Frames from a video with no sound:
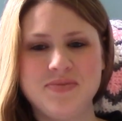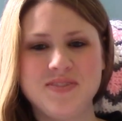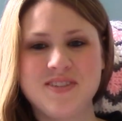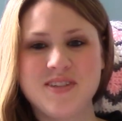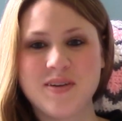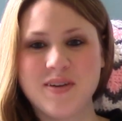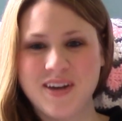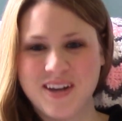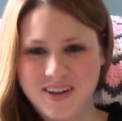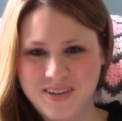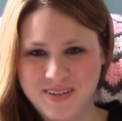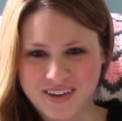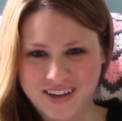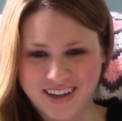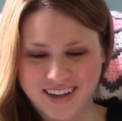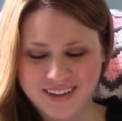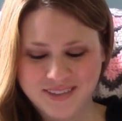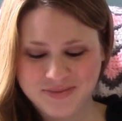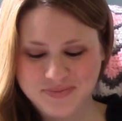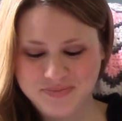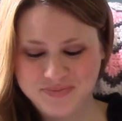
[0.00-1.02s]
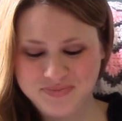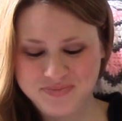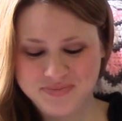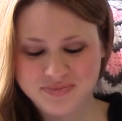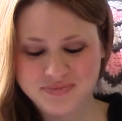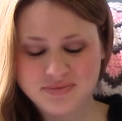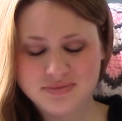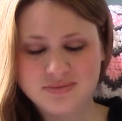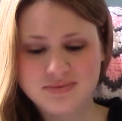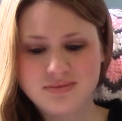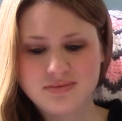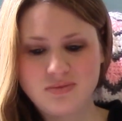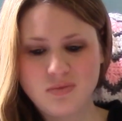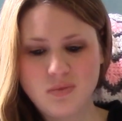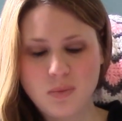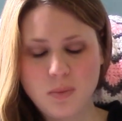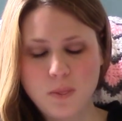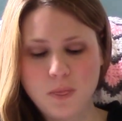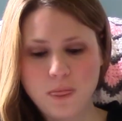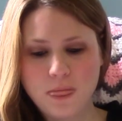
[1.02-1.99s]
So anyway,
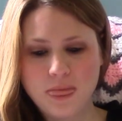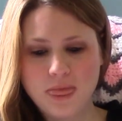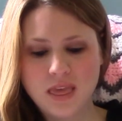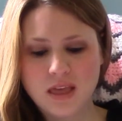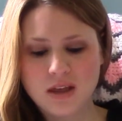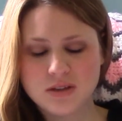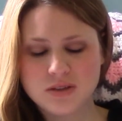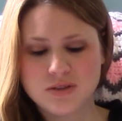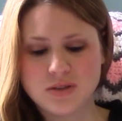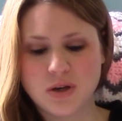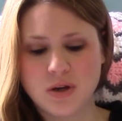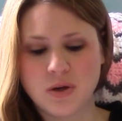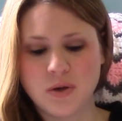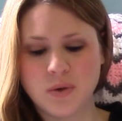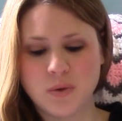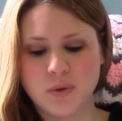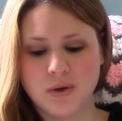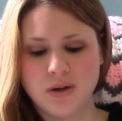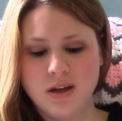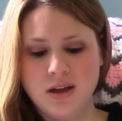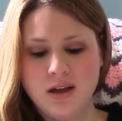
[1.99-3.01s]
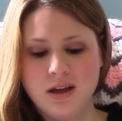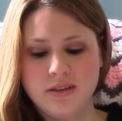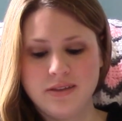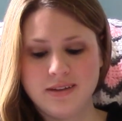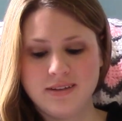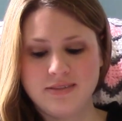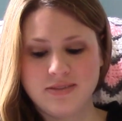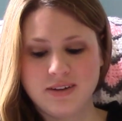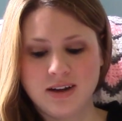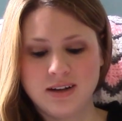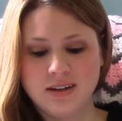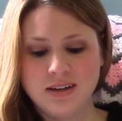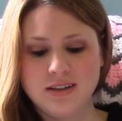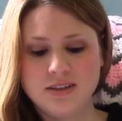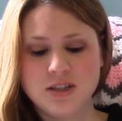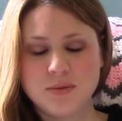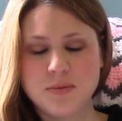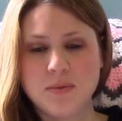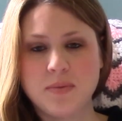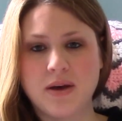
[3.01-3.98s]
so they finally
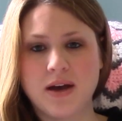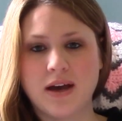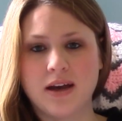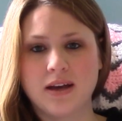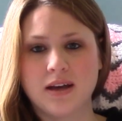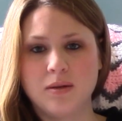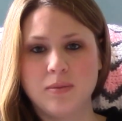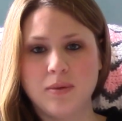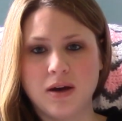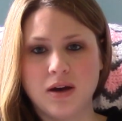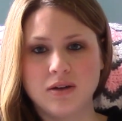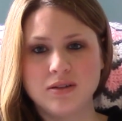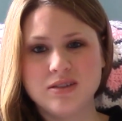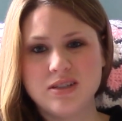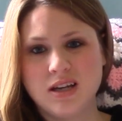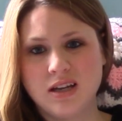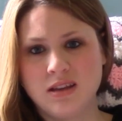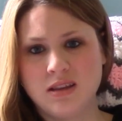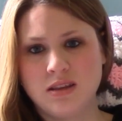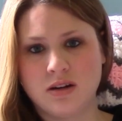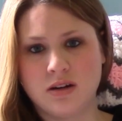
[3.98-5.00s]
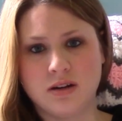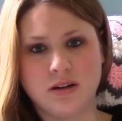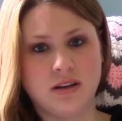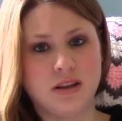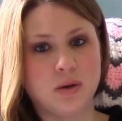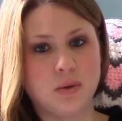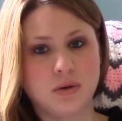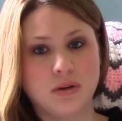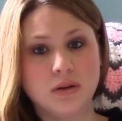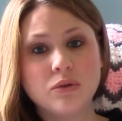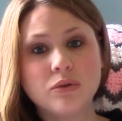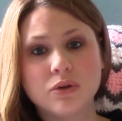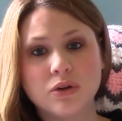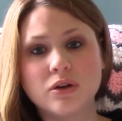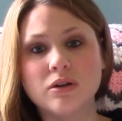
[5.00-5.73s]
took me back at about 10:30. They were a little